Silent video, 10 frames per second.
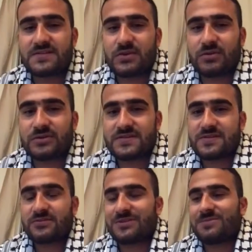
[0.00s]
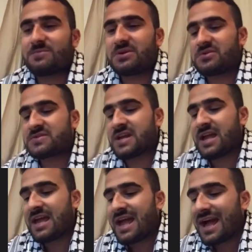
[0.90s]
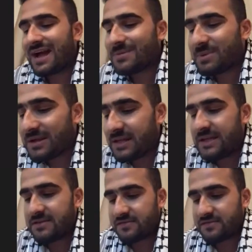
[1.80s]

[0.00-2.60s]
You understand what I mean? Because I believe